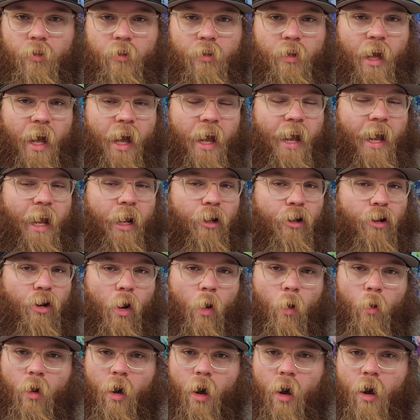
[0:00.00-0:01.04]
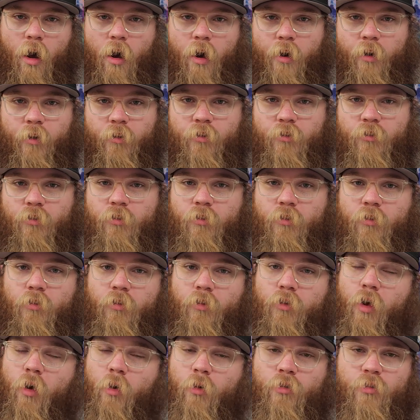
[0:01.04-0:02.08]
I had no cards,
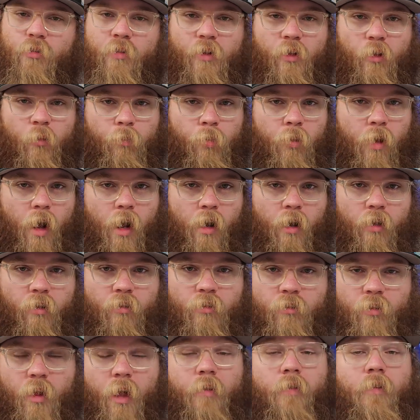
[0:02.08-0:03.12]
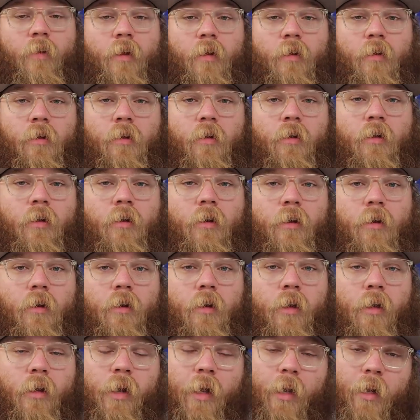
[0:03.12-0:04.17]
no sealed products, nothing.
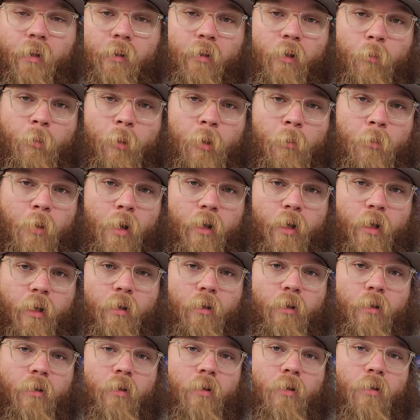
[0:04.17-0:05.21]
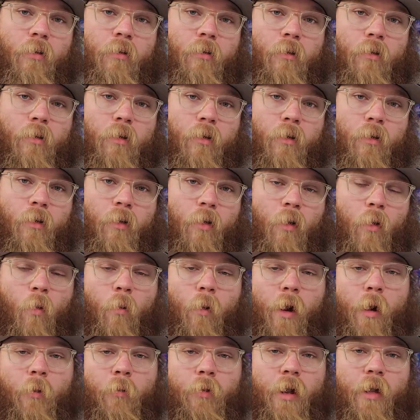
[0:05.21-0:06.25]
And I had a little bit of money.
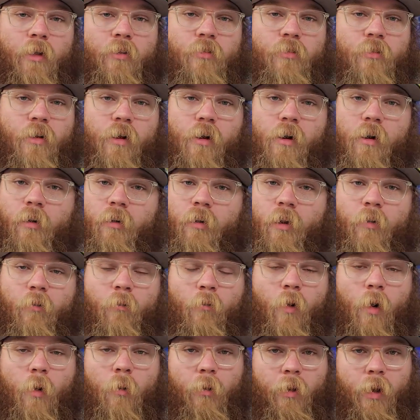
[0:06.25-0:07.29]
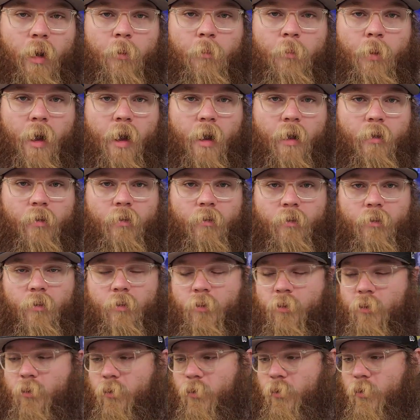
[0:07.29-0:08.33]
Where would I start and what would I buy?
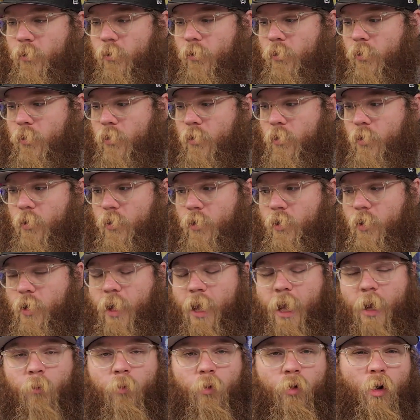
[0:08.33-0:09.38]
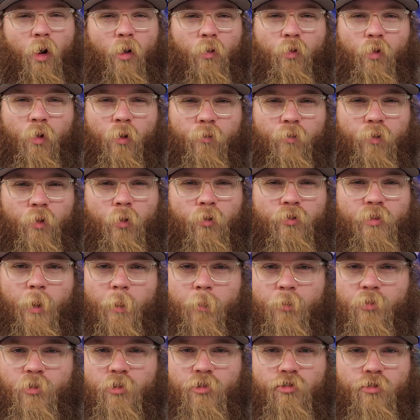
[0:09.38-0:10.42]
And we'll go through a few
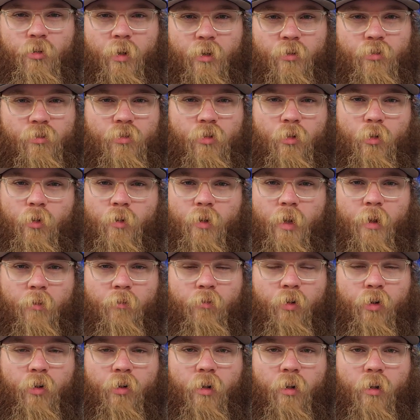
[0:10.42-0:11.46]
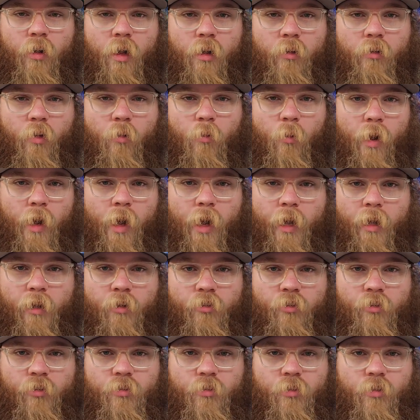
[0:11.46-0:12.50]
tips and tricks too that I've learned along the way and
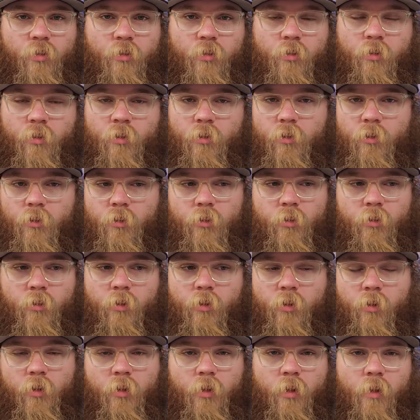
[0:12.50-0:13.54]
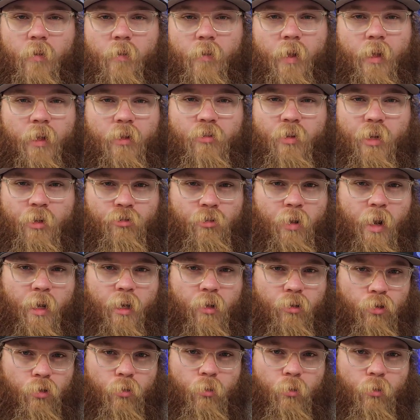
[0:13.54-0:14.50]
just things I try to do